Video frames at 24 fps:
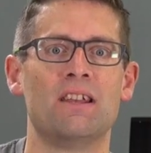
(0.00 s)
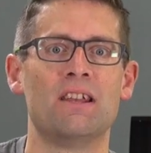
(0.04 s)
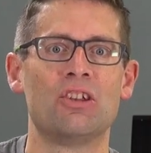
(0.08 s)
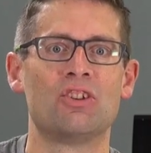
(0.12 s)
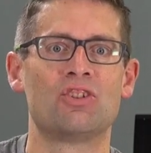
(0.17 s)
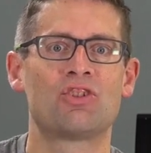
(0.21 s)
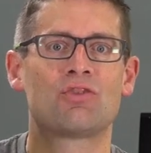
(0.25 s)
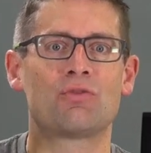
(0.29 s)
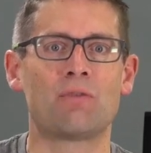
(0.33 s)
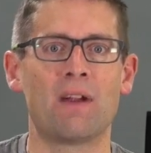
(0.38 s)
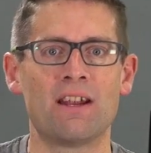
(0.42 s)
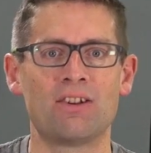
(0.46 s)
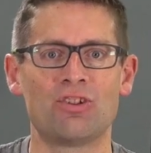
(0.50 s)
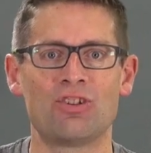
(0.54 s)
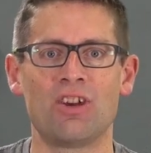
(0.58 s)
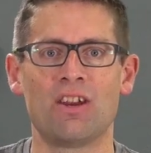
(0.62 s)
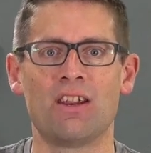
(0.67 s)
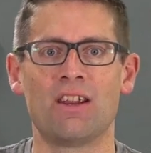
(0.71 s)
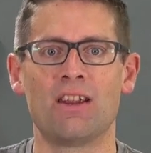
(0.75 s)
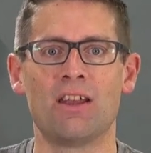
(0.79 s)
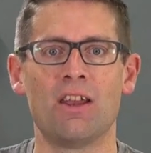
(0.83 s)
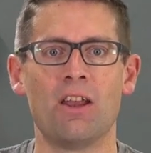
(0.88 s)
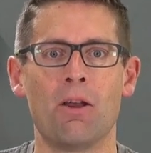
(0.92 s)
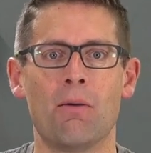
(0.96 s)

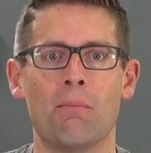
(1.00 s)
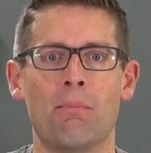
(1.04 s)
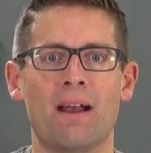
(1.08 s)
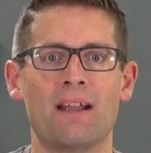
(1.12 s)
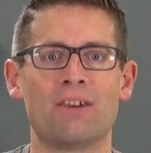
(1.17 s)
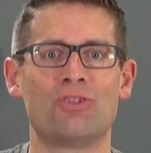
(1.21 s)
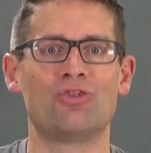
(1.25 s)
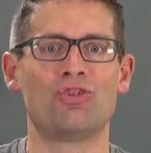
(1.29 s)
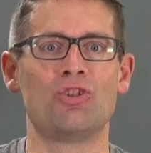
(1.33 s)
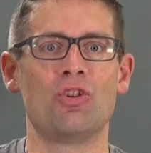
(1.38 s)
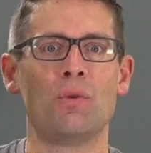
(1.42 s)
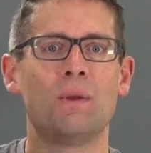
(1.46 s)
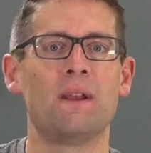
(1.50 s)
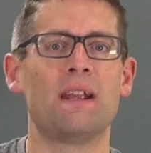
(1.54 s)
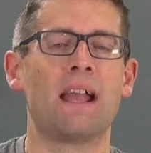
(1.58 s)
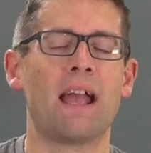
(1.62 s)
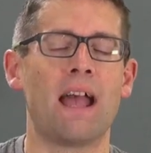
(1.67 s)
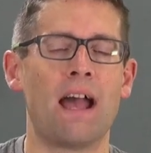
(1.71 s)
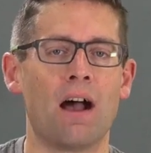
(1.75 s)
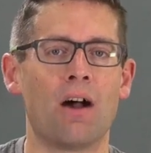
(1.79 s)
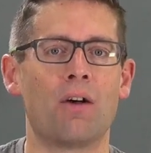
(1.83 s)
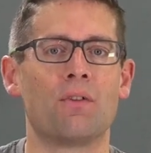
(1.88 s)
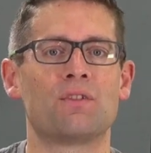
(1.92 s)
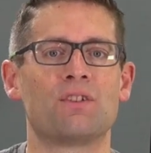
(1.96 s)
Stretching my shooting
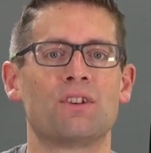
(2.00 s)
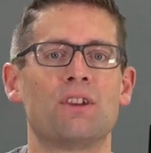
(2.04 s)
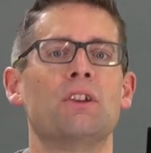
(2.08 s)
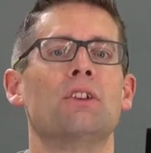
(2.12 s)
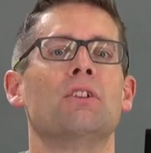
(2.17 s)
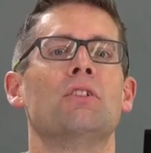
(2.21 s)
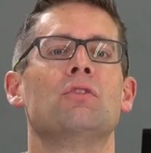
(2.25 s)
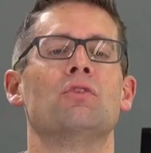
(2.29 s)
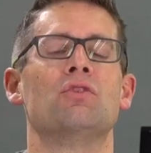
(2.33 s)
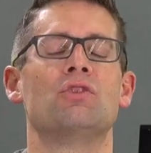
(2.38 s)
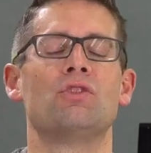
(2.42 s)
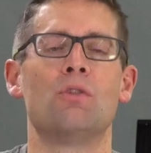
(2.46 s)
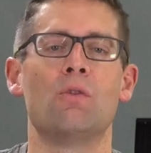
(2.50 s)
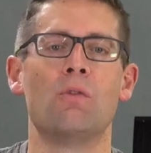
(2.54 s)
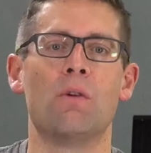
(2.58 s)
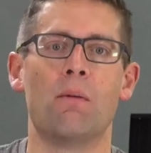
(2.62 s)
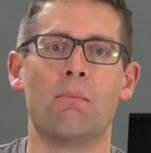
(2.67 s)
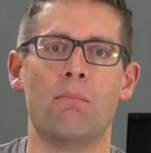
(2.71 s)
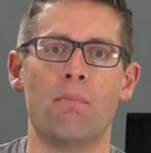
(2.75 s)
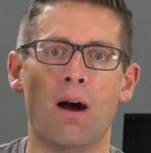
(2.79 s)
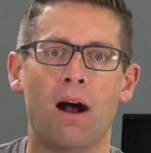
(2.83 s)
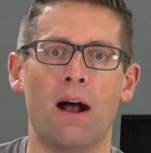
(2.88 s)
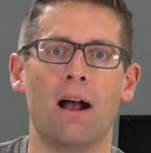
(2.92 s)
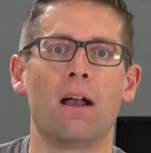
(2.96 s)
out to a
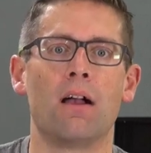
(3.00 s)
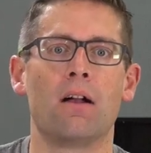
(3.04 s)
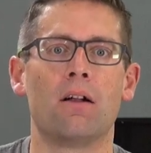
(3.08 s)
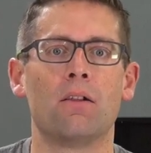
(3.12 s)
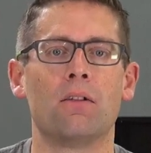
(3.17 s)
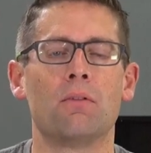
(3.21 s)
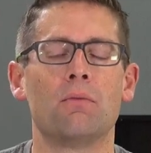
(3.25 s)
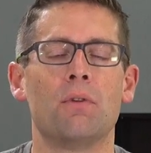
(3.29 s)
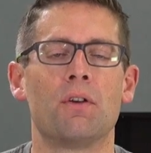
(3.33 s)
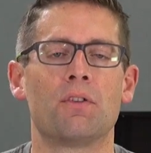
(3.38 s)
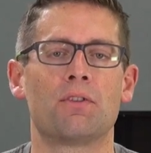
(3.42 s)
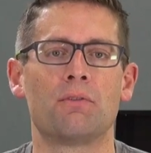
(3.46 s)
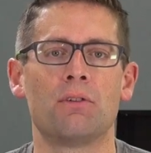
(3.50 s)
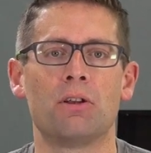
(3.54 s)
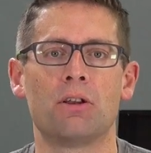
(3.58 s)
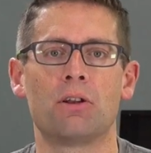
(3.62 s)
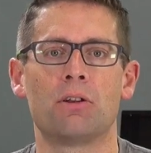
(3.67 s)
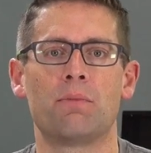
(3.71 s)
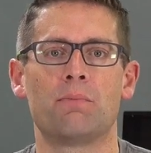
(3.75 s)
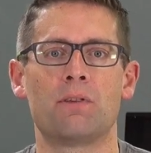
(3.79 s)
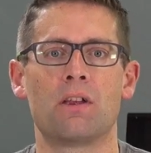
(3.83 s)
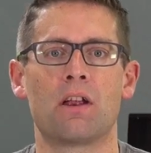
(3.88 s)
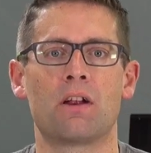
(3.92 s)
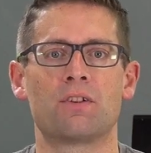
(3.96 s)
mile with three
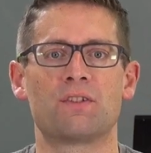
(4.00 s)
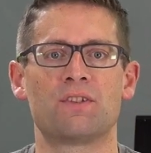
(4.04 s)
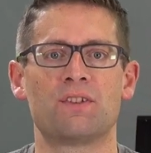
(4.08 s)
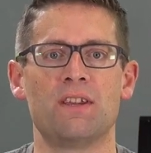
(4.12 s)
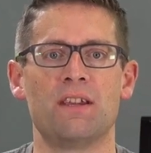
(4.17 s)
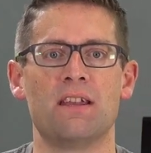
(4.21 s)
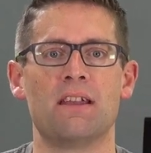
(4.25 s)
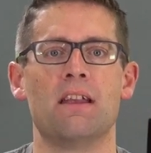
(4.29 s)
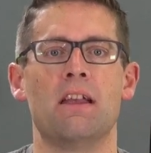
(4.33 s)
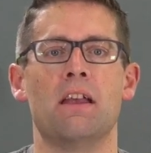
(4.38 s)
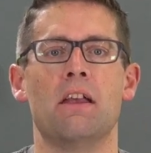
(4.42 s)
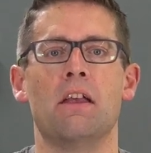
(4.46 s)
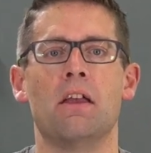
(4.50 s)
hundred P R C.